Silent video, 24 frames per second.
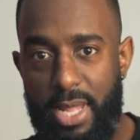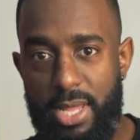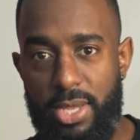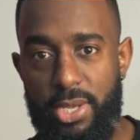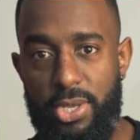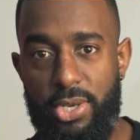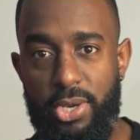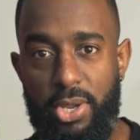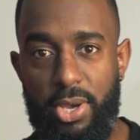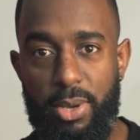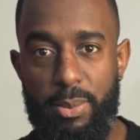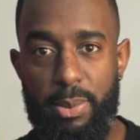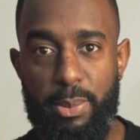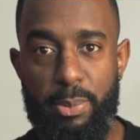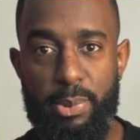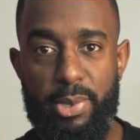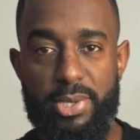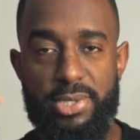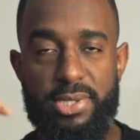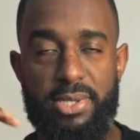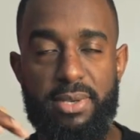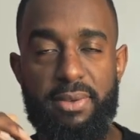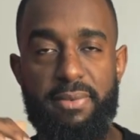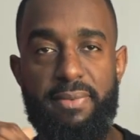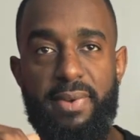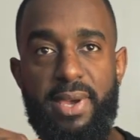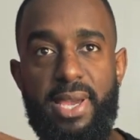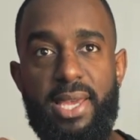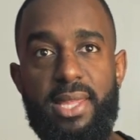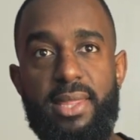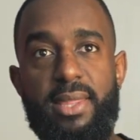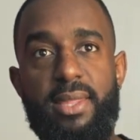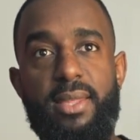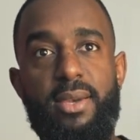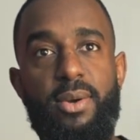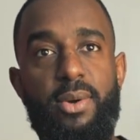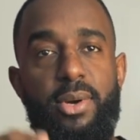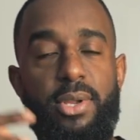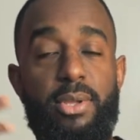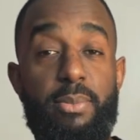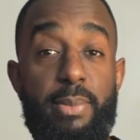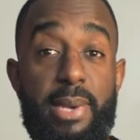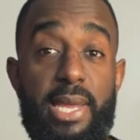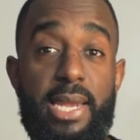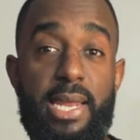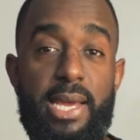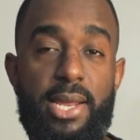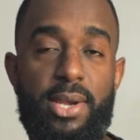You know, I'm a person of faith, or you
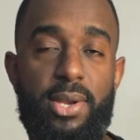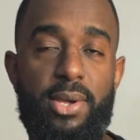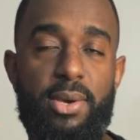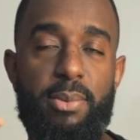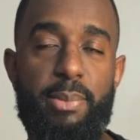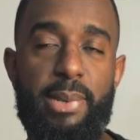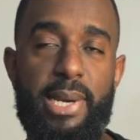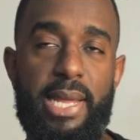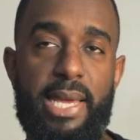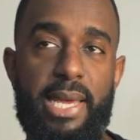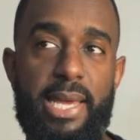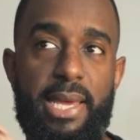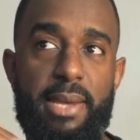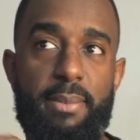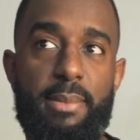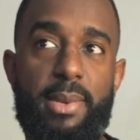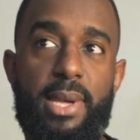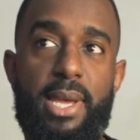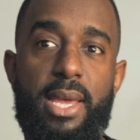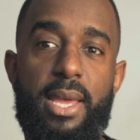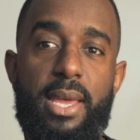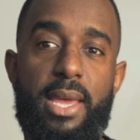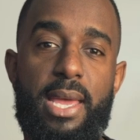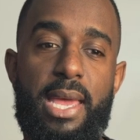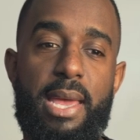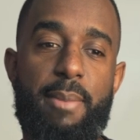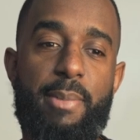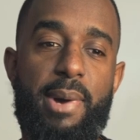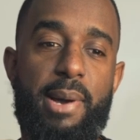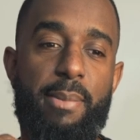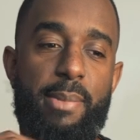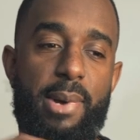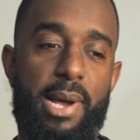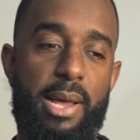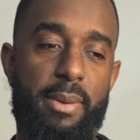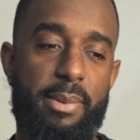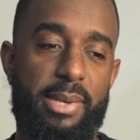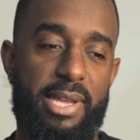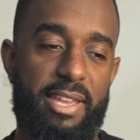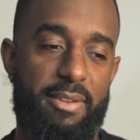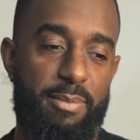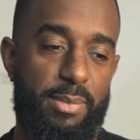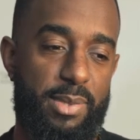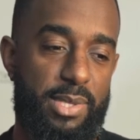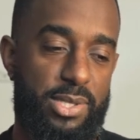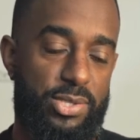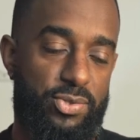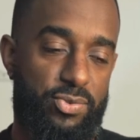may not know, but I am. And my mom gave
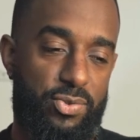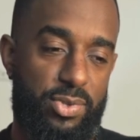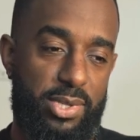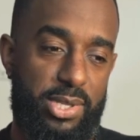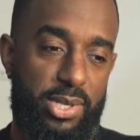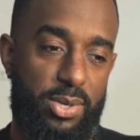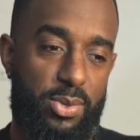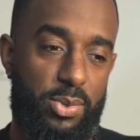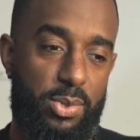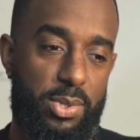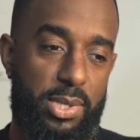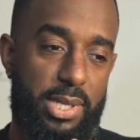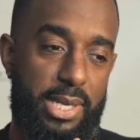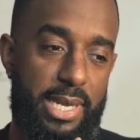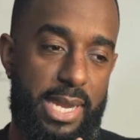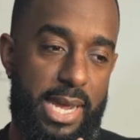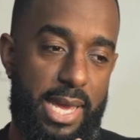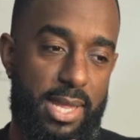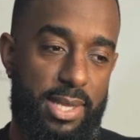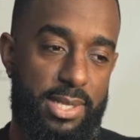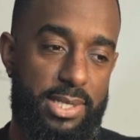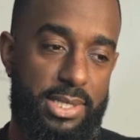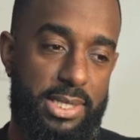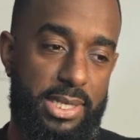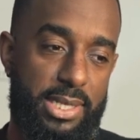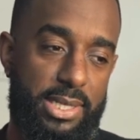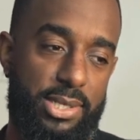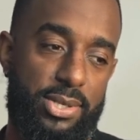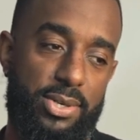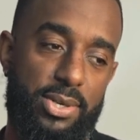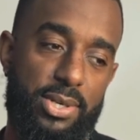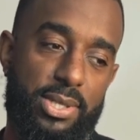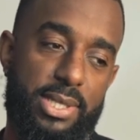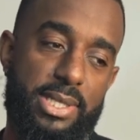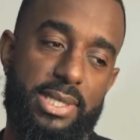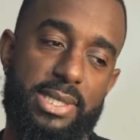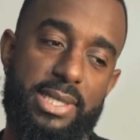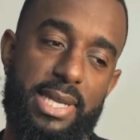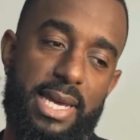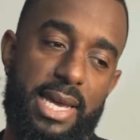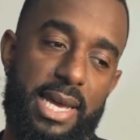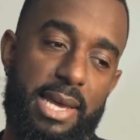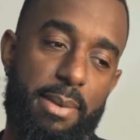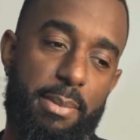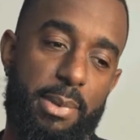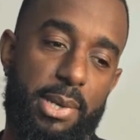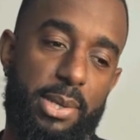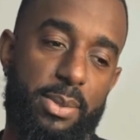me this really cool analogy during this
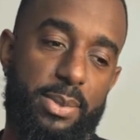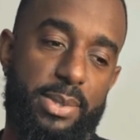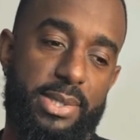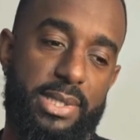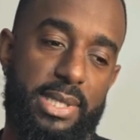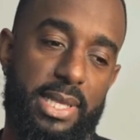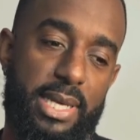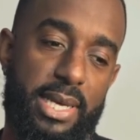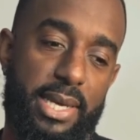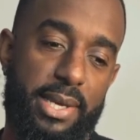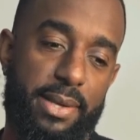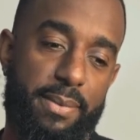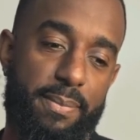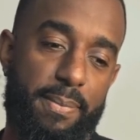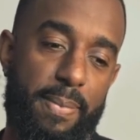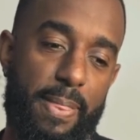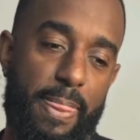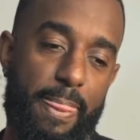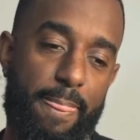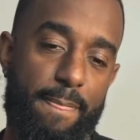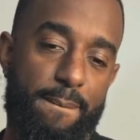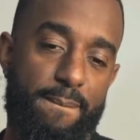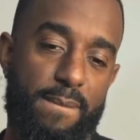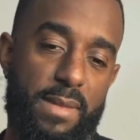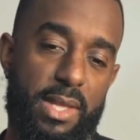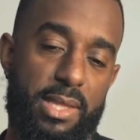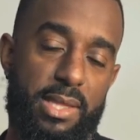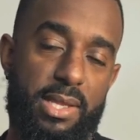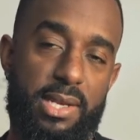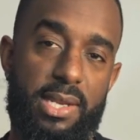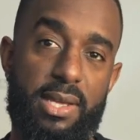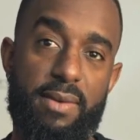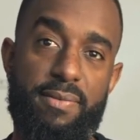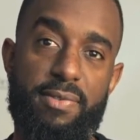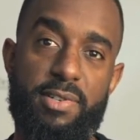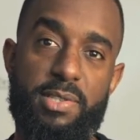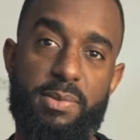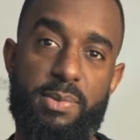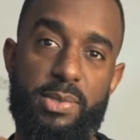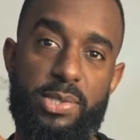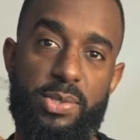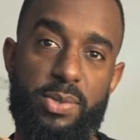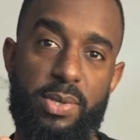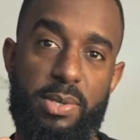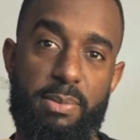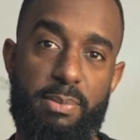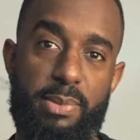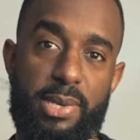time, and it was like the difference
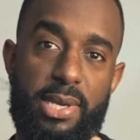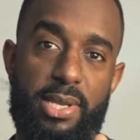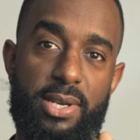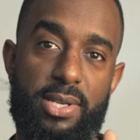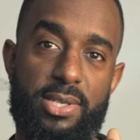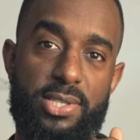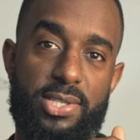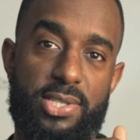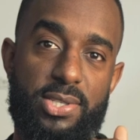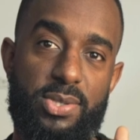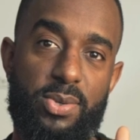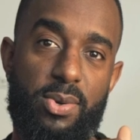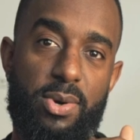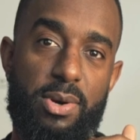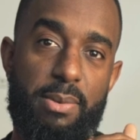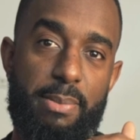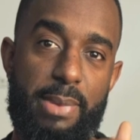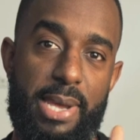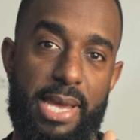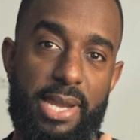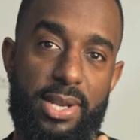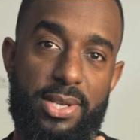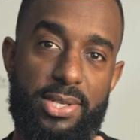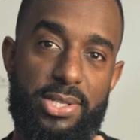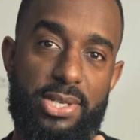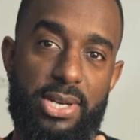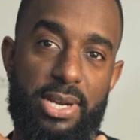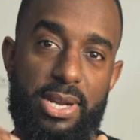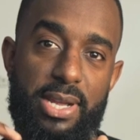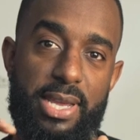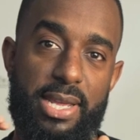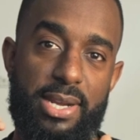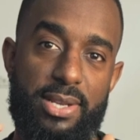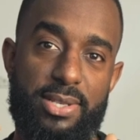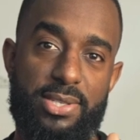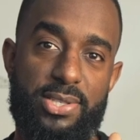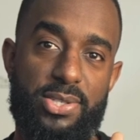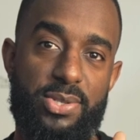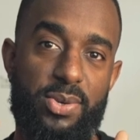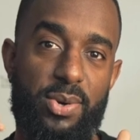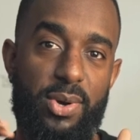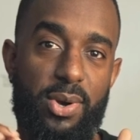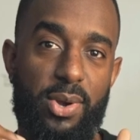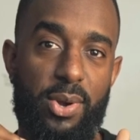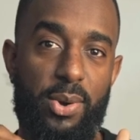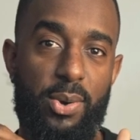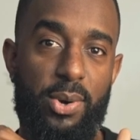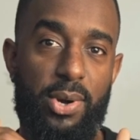between being a store manager and a
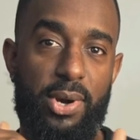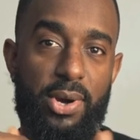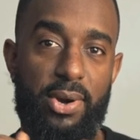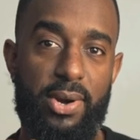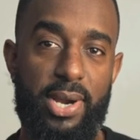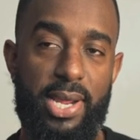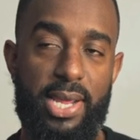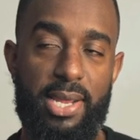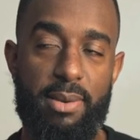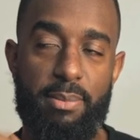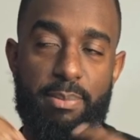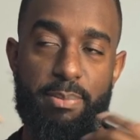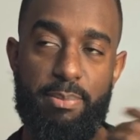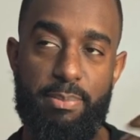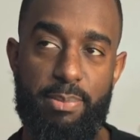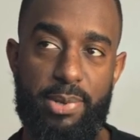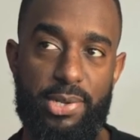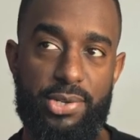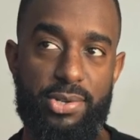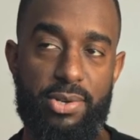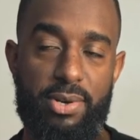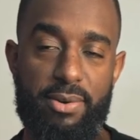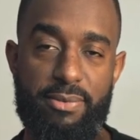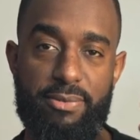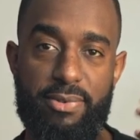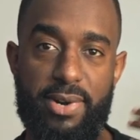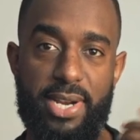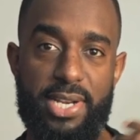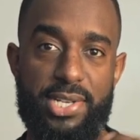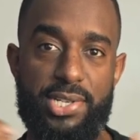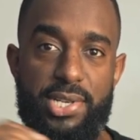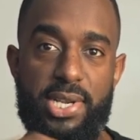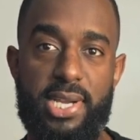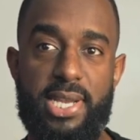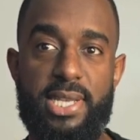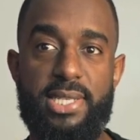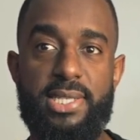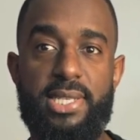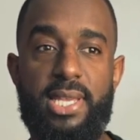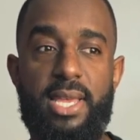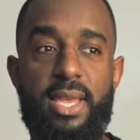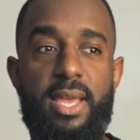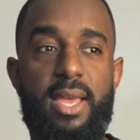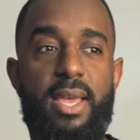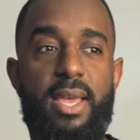store owner, right? Picture a franchise.